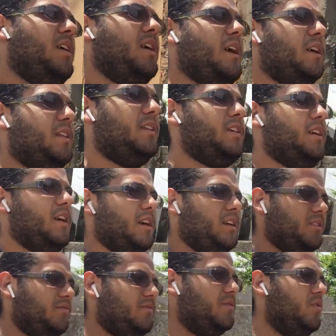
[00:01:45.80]
at the
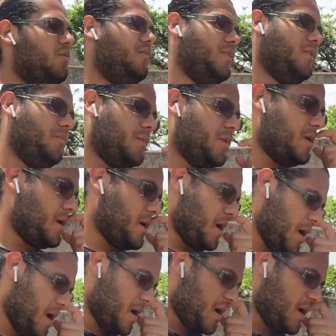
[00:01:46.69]
end of November
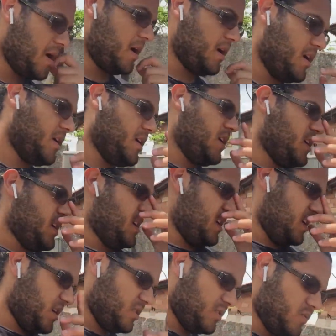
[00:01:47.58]

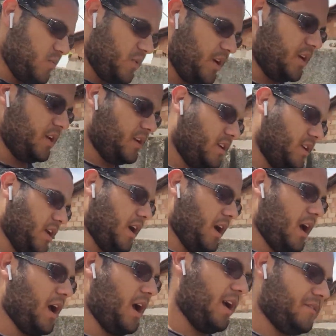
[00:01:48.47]
is when
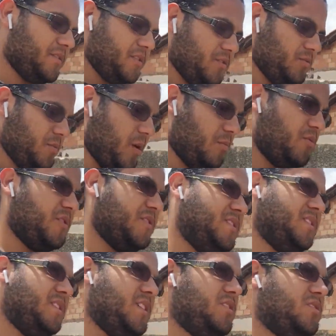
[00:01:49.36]
I have to do my
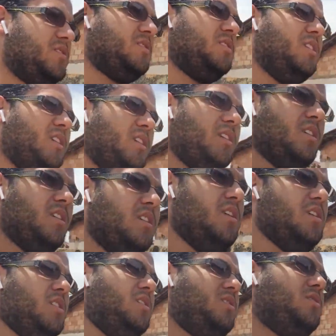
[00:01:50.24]
presentation.
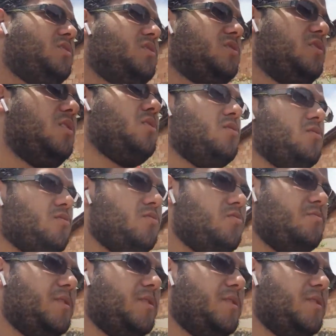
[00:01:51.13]
So